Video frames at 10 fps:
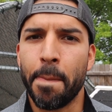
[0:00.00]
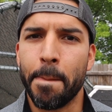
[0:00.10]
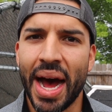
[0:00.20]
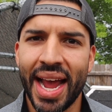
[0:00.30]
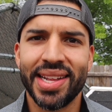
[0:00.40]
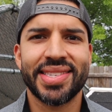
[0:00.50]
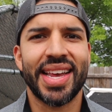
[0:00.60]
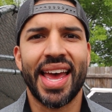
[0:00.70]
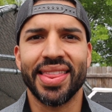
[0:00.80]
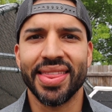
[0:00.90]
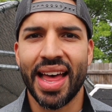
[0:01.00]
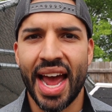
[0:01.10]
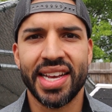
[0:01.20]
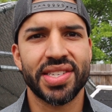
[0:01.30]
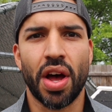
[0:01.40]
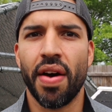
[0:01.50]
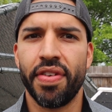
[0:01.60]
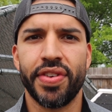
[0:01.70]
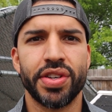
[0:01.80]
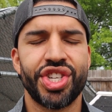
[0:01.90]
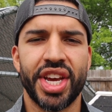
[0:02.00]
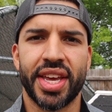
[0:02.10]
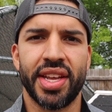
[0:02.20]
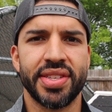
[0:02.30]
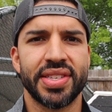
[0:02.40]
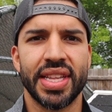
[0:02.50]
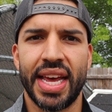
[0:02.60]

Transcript: mites and lice off of your chickens,